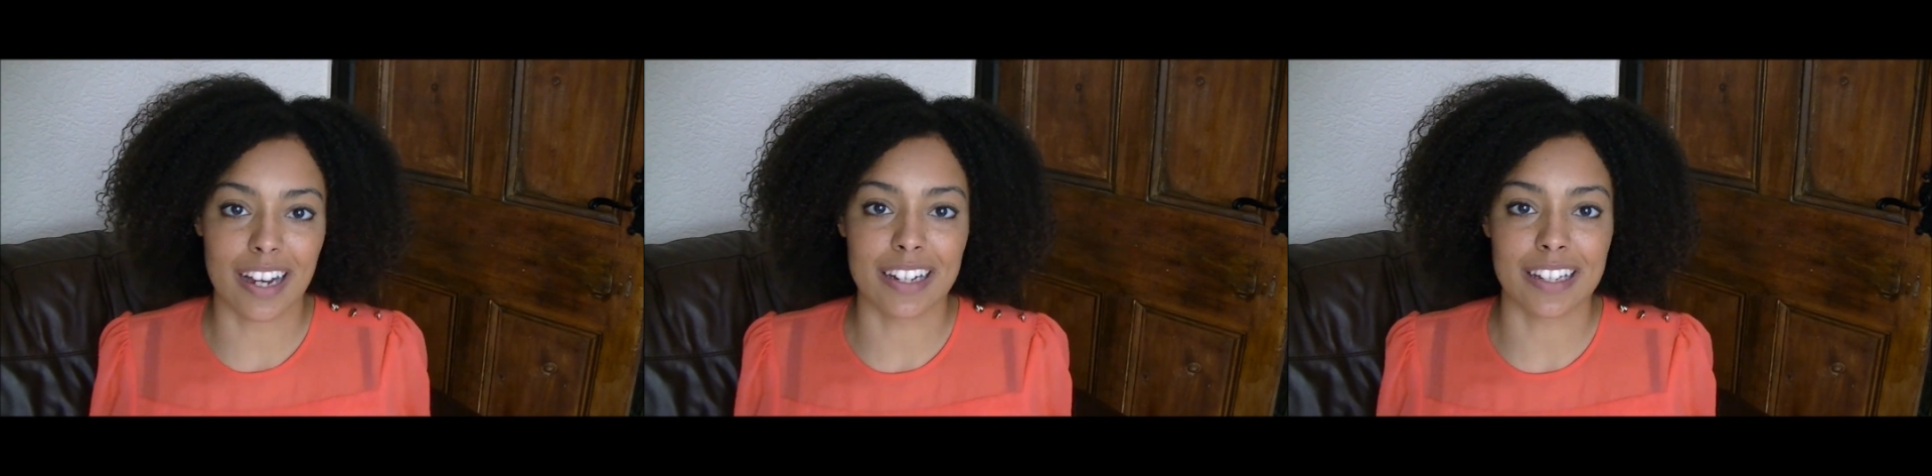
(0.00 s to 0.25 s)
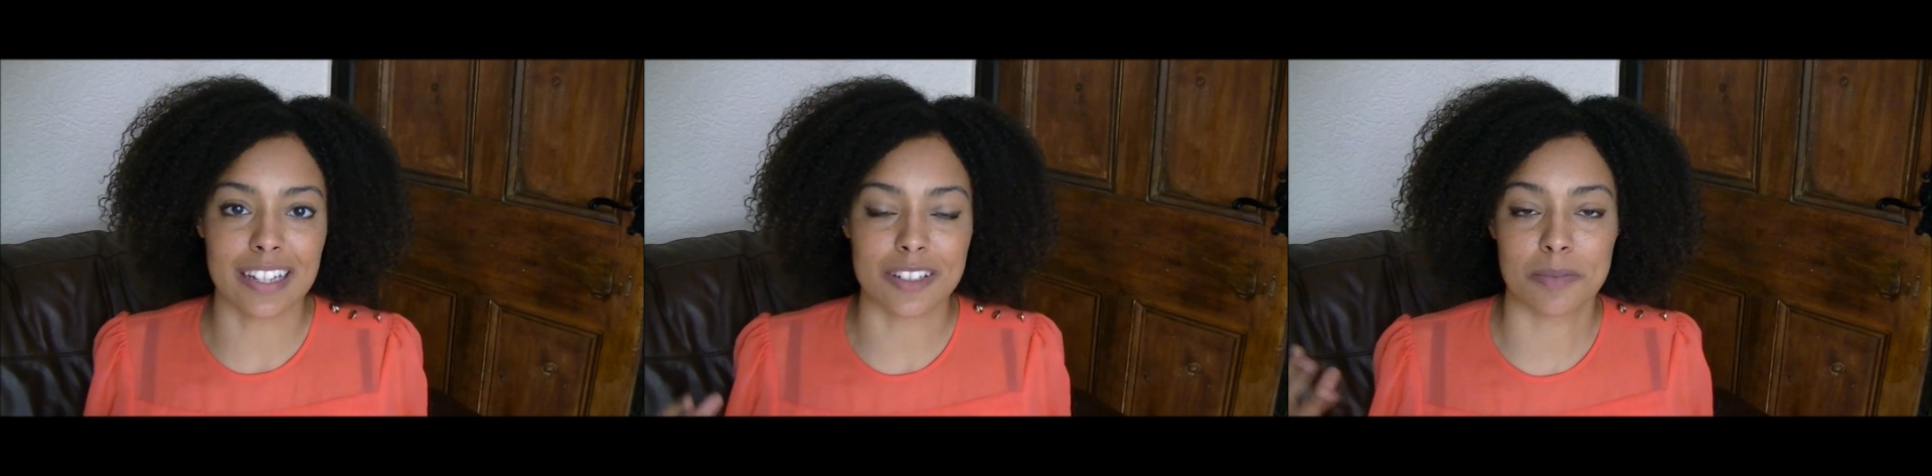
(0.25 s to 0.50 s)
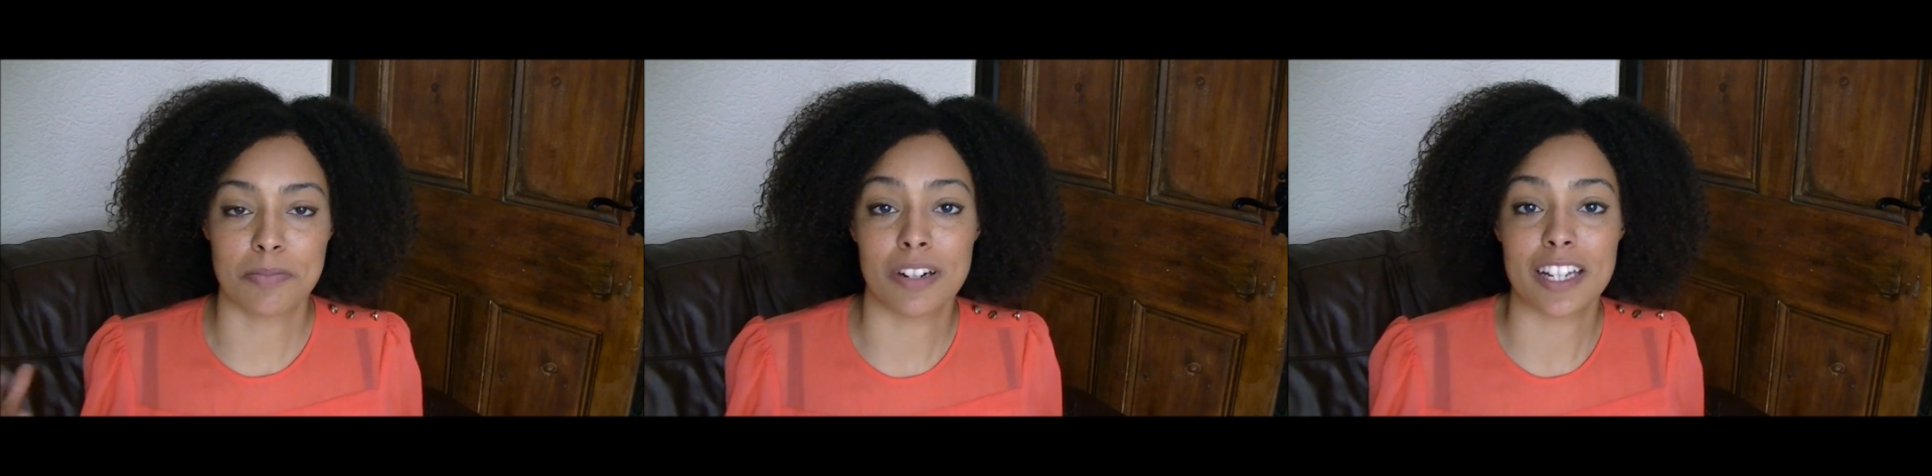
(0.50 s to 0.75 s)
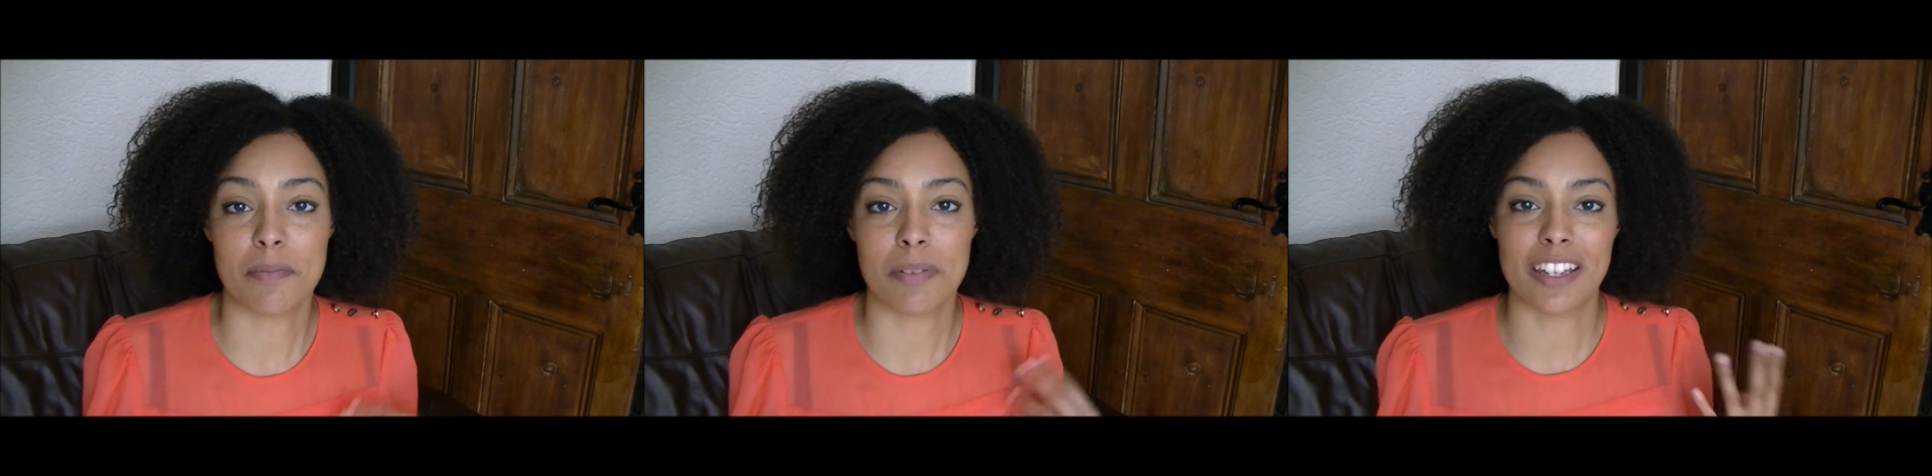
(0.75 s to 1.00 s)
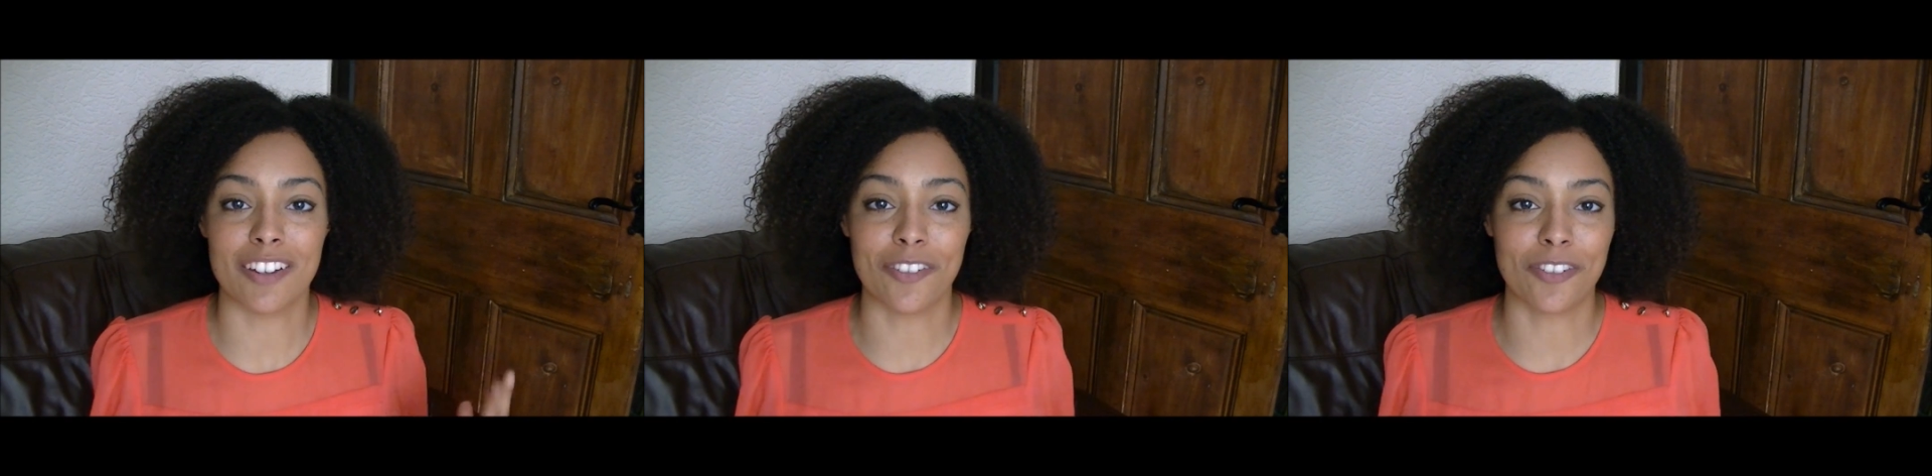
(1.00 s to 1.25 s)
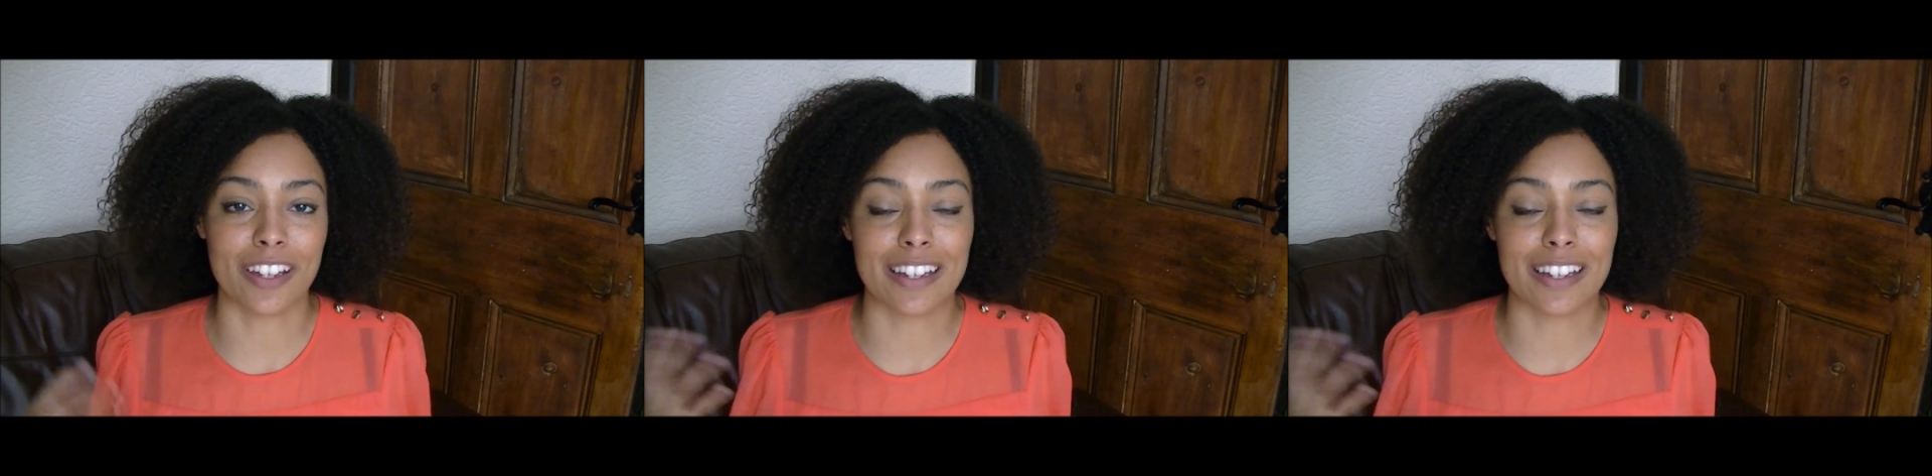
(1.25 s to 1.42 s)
I know that was probably a bit of